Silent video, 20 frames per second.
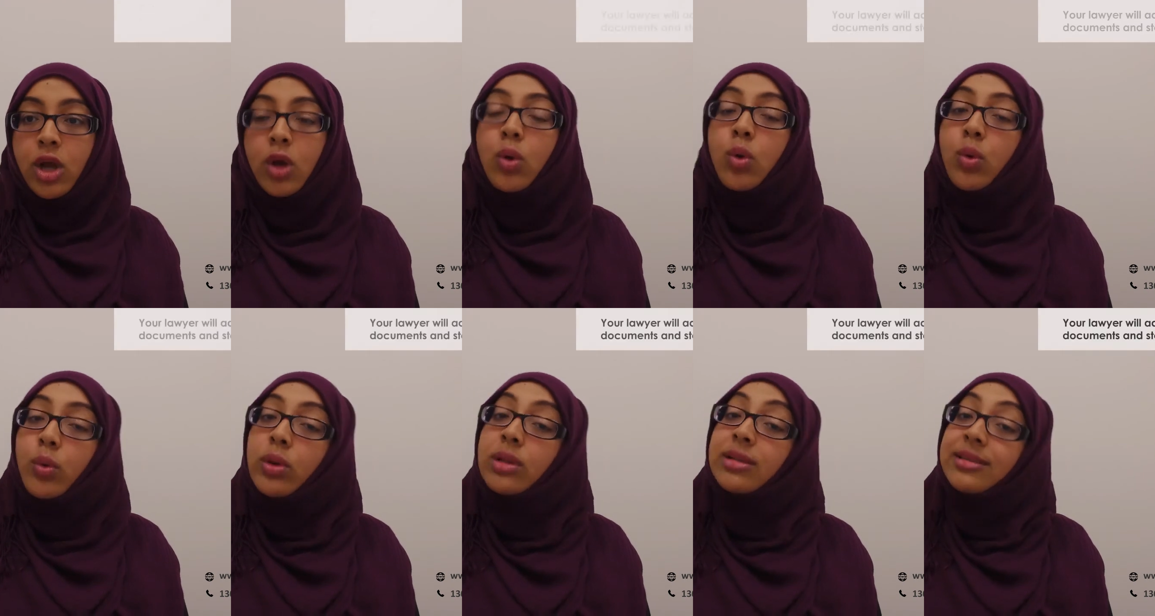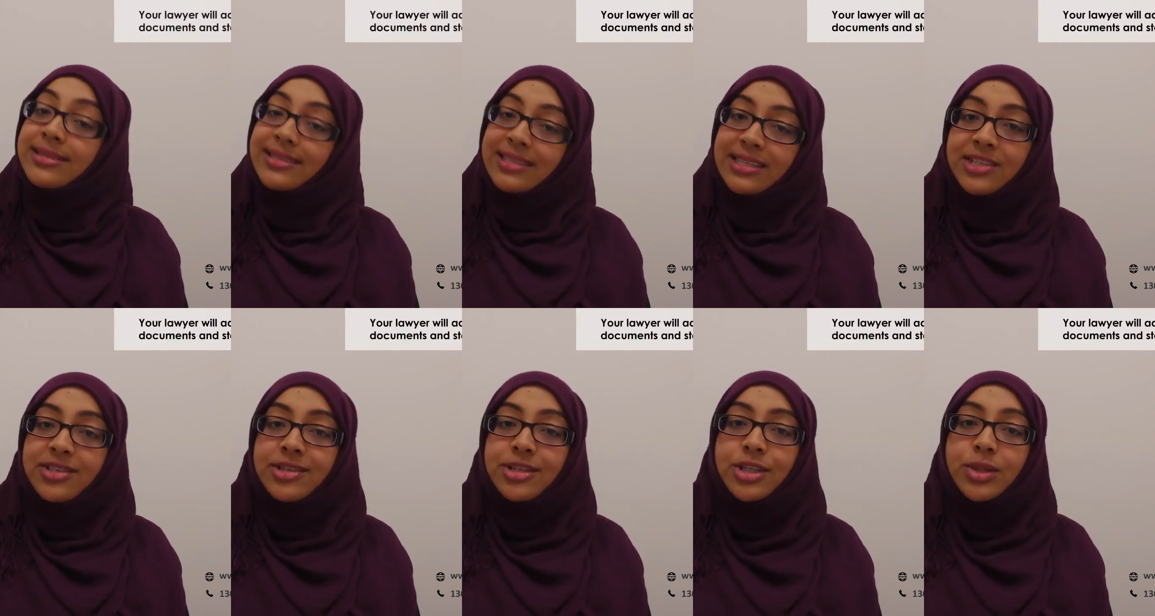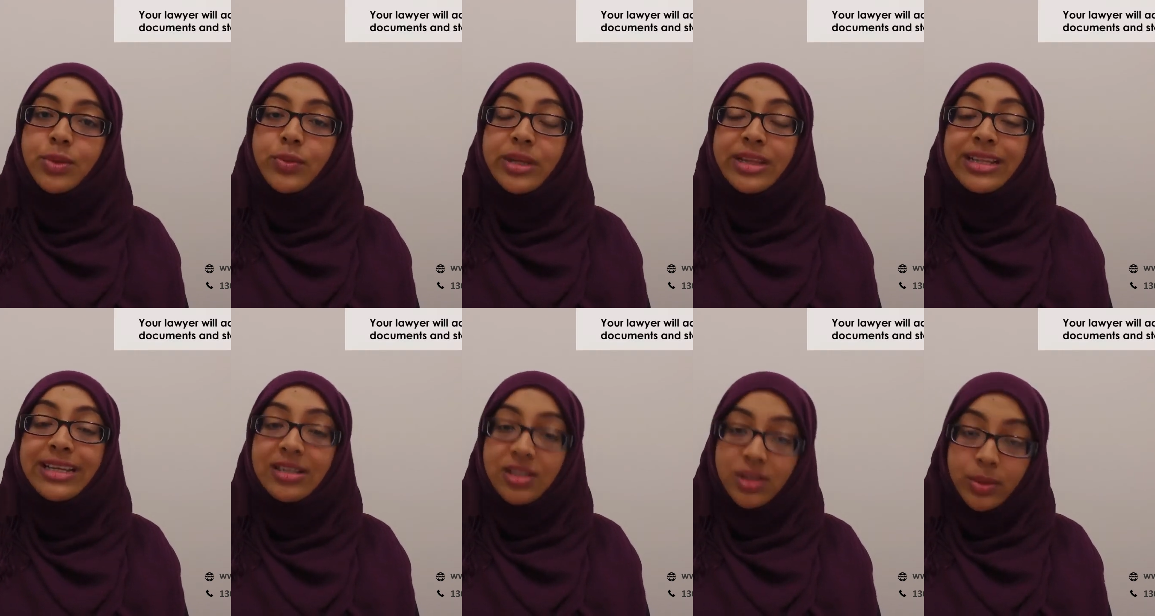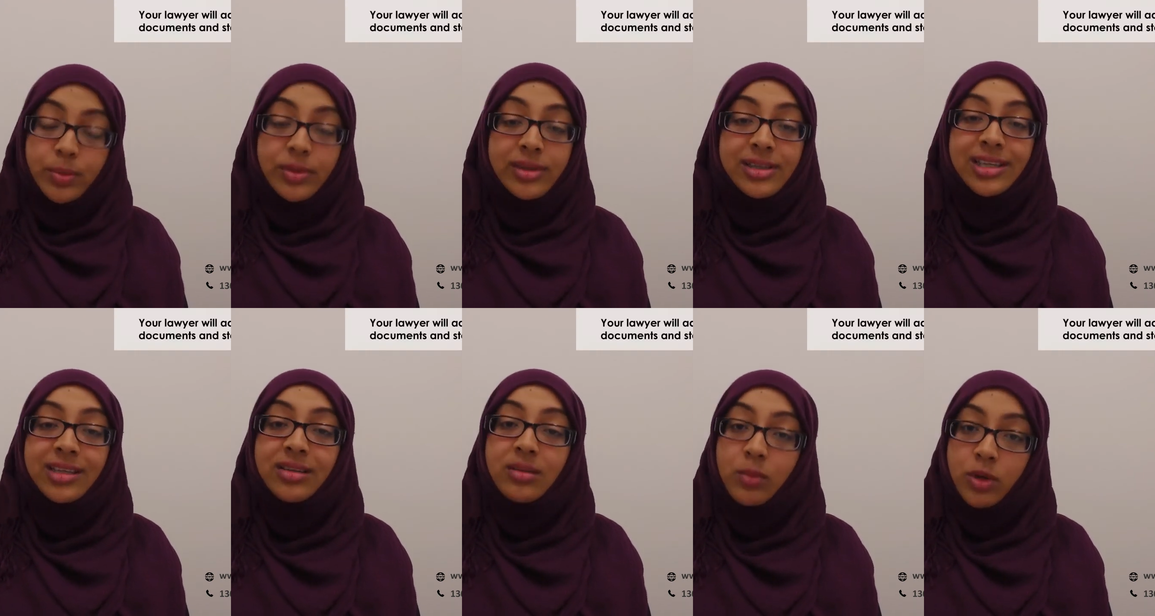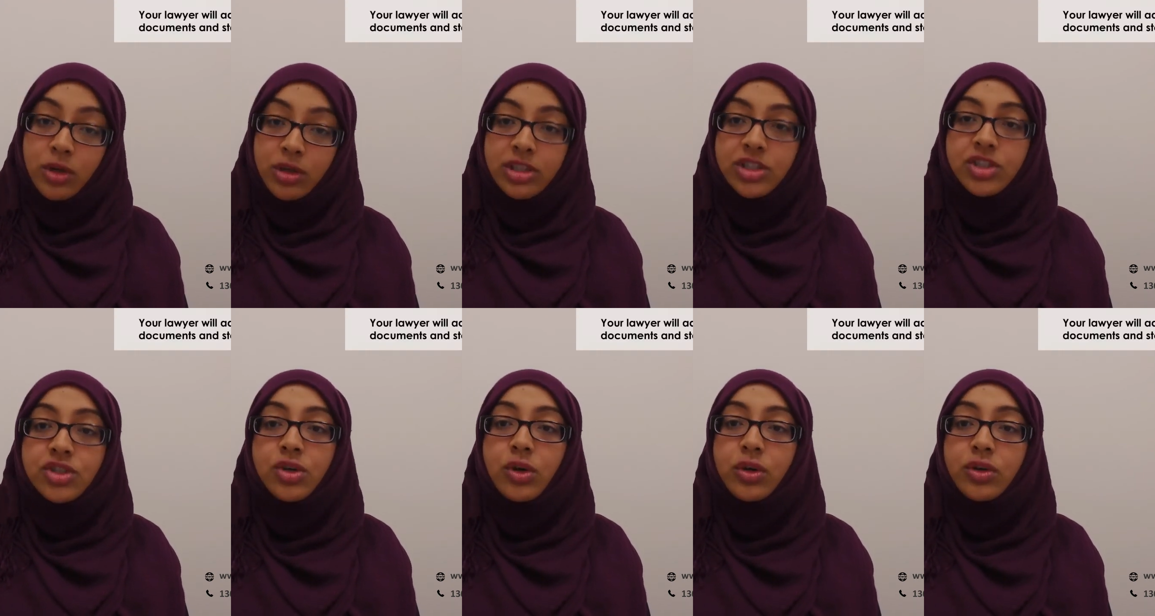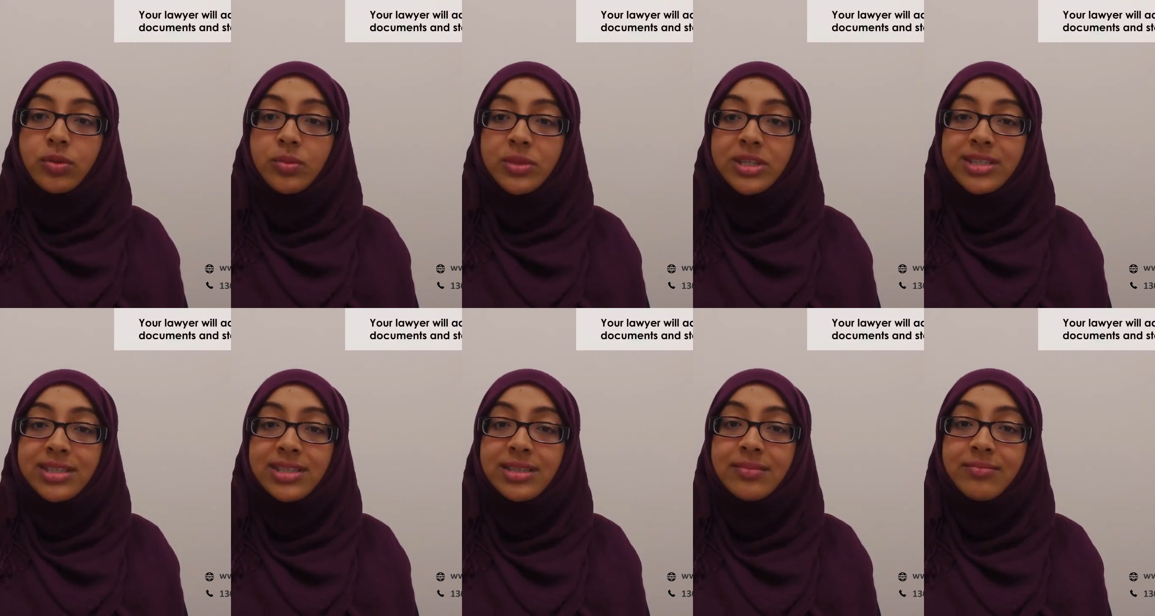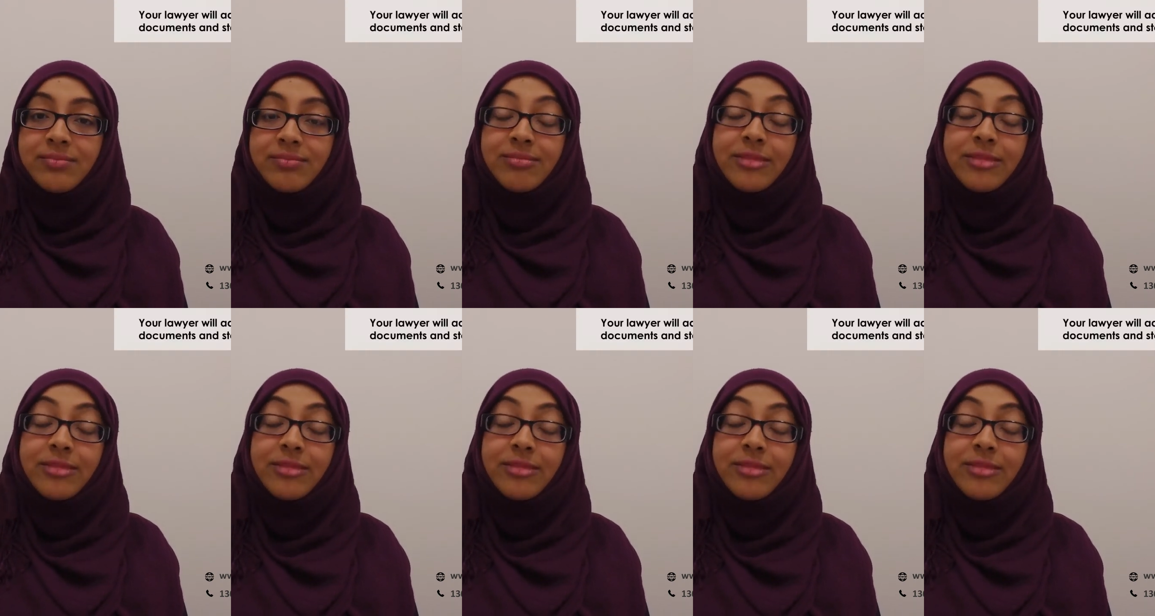who will assist you with interpreting the mortgage documents,